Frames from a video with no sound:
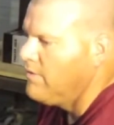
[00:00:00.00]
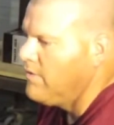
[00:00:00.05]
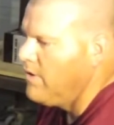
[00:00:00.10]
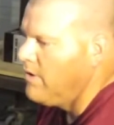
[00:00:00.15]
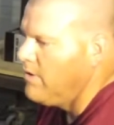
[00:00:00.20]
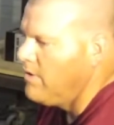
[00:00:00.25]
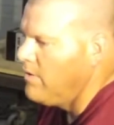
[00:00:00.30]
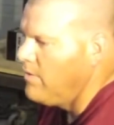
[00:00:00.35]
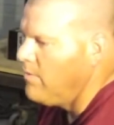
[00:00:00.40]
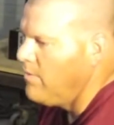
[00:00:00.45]

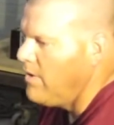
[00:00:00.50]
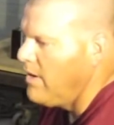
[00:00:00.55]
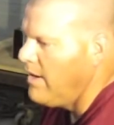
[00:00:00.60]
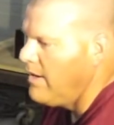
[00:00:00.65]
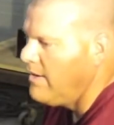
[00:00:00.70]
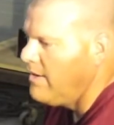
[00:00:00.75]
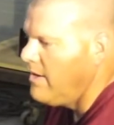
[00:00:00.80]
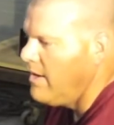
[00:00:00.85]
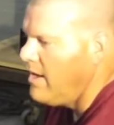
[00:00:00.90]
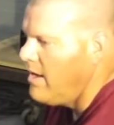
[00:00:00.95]
starting to
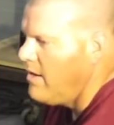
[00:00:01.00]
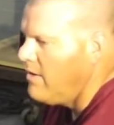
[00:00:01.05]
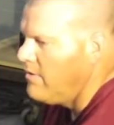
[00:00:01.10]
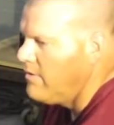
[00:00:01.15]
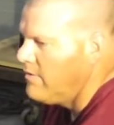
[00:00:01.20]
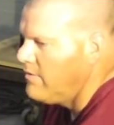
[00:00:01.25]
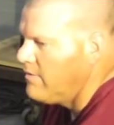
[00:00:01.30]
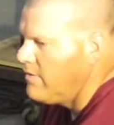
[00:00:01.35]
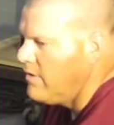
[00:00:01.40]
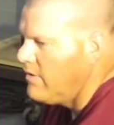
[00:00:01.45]
wind down.
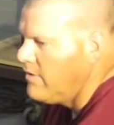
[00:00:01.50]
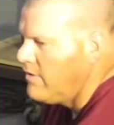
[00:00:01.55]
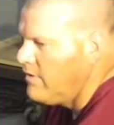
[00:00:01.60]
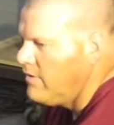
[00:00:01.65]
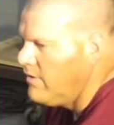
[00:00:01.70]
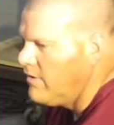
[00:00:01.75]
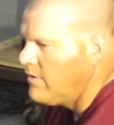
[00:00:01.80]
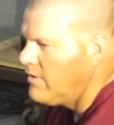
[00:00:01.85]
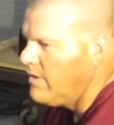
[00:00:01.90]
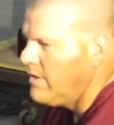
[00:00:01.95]
It's starting to
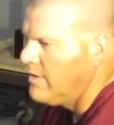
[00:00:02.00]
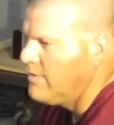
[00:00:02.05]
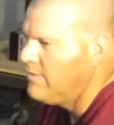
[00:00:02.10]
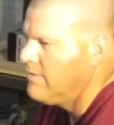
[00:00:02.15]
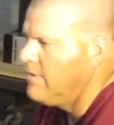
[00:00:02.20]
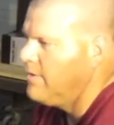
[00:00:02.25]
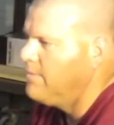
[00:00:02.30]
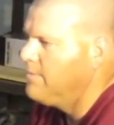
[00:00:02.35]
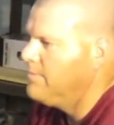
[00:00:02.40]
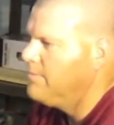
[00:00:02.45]
look like
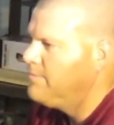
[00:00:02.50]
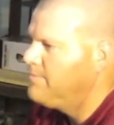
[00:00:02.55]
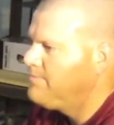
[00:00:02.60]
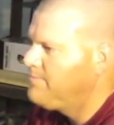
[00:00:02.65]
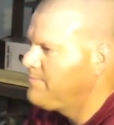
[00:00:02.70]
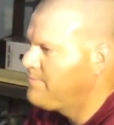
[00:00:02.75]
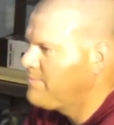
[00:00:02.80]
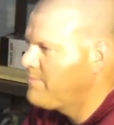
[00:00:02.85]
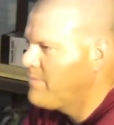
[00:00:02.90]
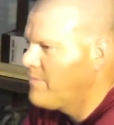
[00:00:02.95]
something.
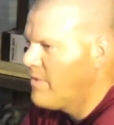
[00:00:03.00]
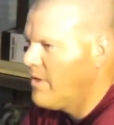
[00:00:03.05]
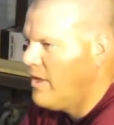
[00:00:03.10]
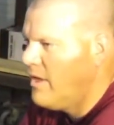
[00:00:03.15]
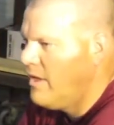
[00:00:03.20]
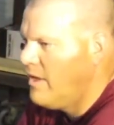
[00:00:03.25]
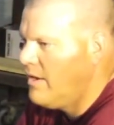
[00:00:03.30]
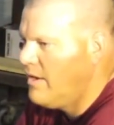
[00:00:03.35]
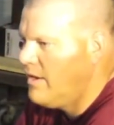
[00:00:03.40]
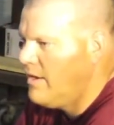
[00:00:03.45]

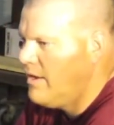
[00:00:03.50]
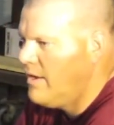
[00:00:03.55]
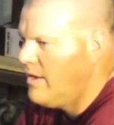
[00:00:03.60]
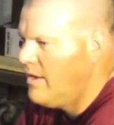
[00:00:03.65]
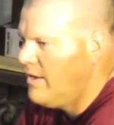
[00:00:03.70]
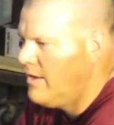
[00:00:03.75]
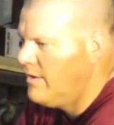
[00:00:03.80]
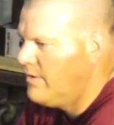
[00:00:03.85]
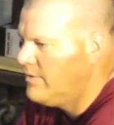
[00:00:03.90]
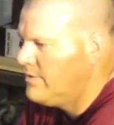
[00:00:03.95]
And
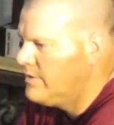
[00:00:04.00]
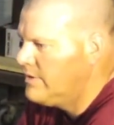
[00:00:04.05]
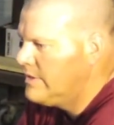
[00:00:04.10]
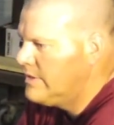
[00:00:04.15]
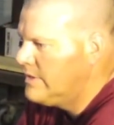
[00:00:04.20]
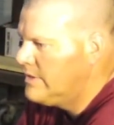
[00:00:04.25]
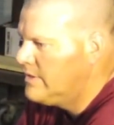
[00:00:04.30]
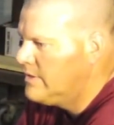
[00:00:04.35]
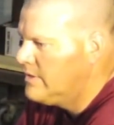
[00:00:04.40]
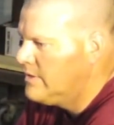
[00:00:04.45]

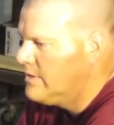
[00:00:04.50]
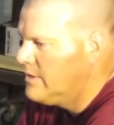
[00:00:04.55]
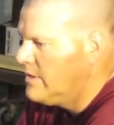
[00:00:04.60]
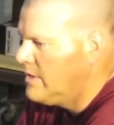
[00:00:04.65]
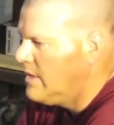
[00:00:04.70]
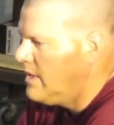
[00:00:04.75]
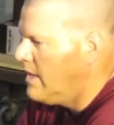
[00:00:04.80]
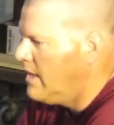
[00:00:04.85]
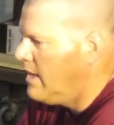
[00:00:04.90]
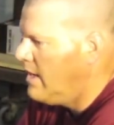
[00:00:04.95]

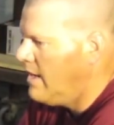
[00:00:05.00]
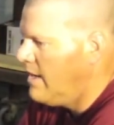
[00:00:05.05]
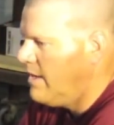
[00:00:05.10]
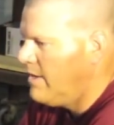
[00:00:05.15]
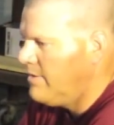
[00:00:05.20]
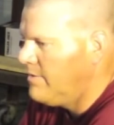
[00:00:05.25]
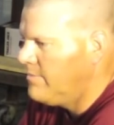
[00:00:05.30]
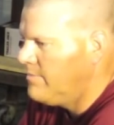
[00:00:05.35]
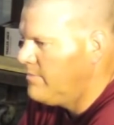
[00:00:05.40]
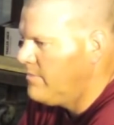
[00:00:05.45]
I
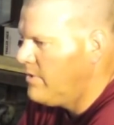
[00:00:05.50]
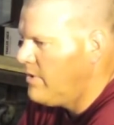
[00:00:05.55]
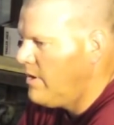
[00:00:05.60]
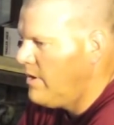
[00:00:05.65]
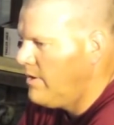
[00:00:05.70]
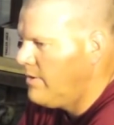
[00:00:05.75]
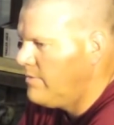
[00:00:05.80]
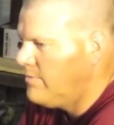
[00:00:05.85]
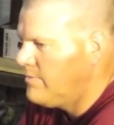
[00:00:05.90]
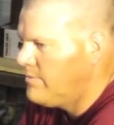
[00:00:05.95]

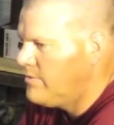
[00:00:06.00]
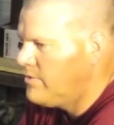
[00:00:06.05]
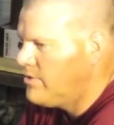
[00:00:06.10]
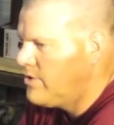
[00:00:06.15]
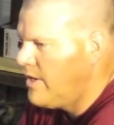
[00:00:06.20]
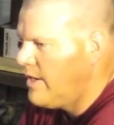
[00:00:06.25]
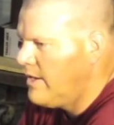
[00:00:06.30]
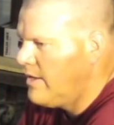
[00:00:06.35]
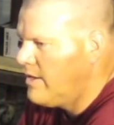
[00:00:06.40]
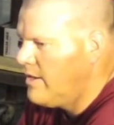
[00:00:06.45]

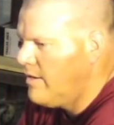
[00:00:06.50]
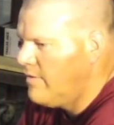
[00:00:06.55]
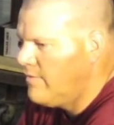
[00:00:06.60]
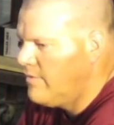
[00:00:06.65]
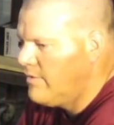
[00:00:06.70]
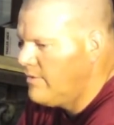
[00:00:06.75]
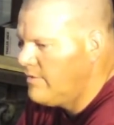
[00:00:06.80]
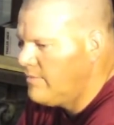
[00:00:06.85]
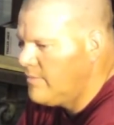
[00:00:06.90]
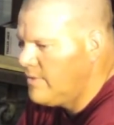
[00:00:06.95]
try to
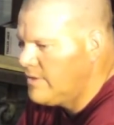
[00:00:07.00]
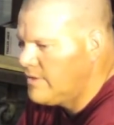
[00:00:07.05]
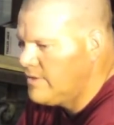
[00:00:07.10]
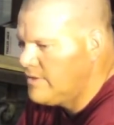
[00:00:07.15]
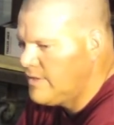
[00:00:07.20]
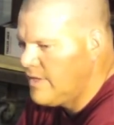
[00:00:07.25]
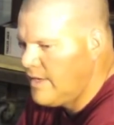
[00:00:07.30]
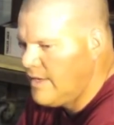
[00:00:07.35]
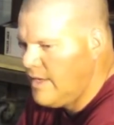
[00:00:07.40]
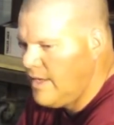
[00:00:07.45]
cover as much
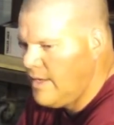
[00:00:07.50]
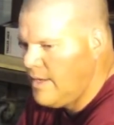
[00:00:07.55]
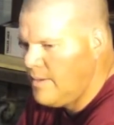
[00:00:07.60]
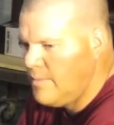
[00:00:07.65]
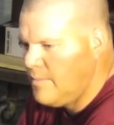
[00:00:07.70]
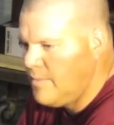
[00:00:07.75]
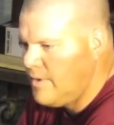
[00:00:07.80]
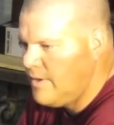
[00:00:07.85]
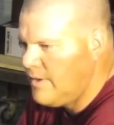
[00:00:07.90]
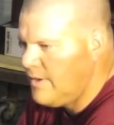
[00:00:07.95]
as I
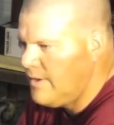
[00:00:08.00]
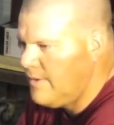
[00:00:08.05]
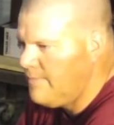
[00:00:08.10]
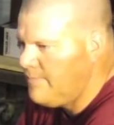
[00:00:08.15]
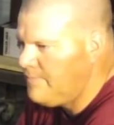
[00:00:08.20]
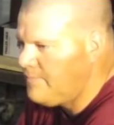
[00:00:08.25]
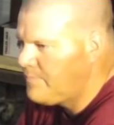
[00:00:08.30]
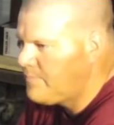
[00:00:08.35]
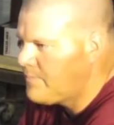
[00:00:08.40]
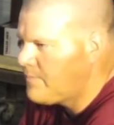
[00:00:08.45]
can, but
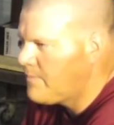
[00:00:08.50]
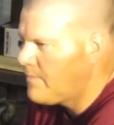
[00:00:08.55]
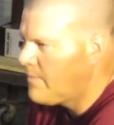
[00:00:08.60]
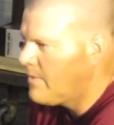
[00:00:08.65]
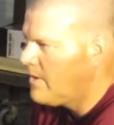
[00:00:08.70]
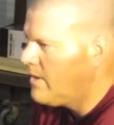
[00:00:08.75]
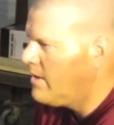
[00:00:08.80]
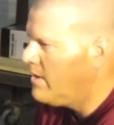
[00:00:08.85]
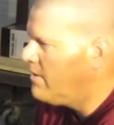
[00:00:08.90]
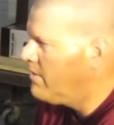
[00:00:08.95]

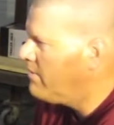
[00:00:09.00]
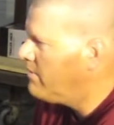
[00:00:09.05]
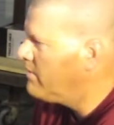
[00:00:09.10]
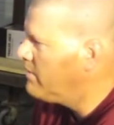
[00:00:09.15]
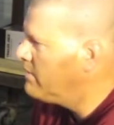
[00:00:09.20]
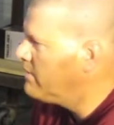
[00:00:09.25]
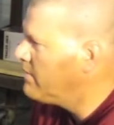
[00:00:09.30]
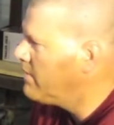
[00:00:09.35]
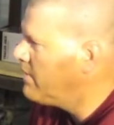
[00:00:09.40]
you know,